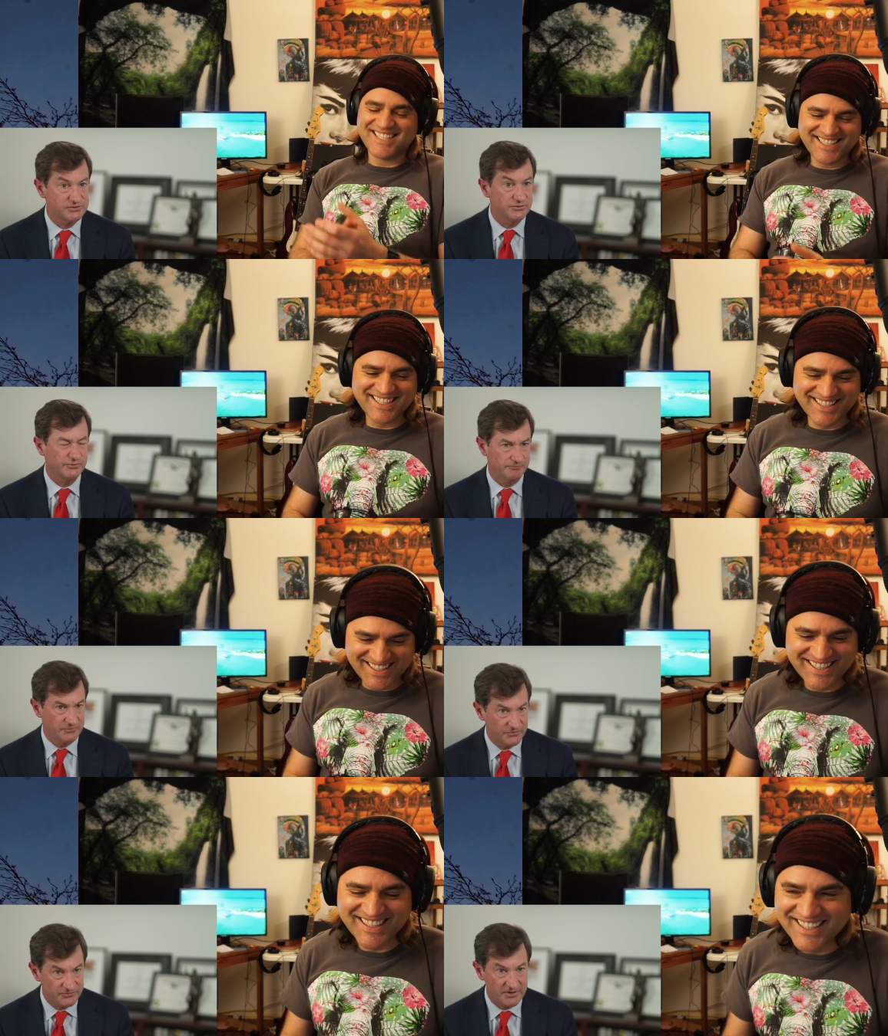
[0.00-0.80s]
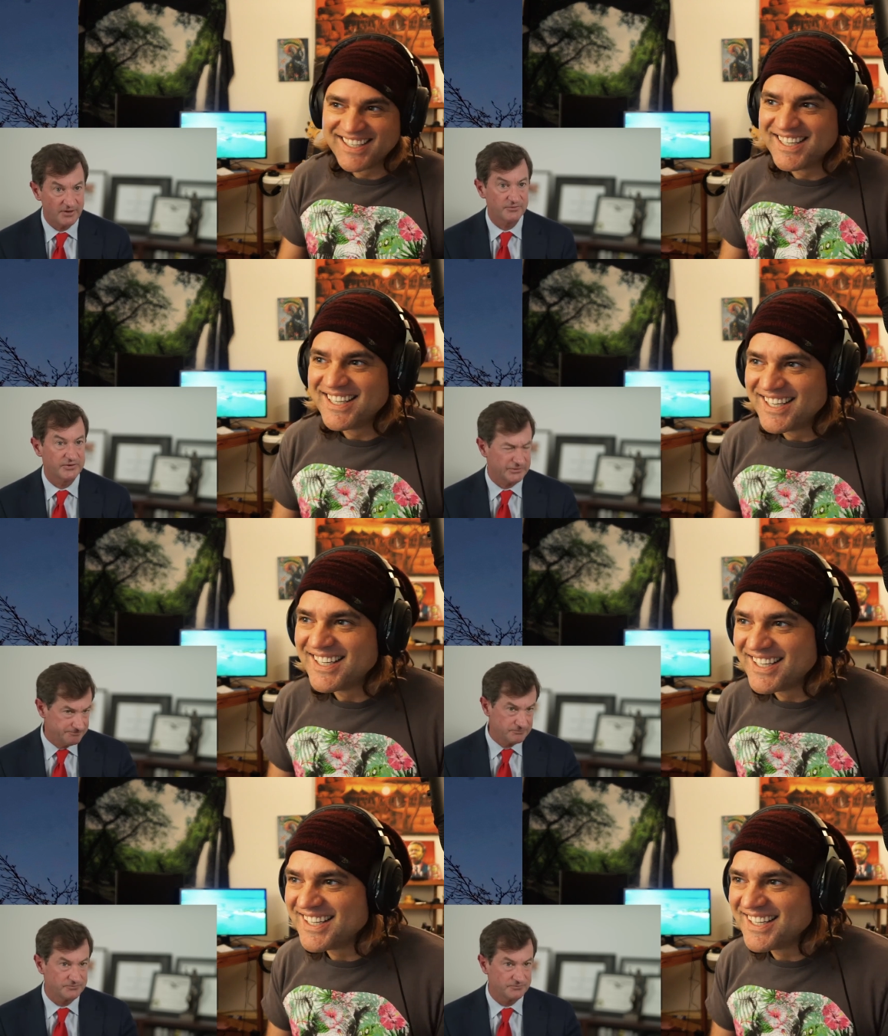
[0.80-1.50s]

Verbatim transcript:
Speaker 1: to sell their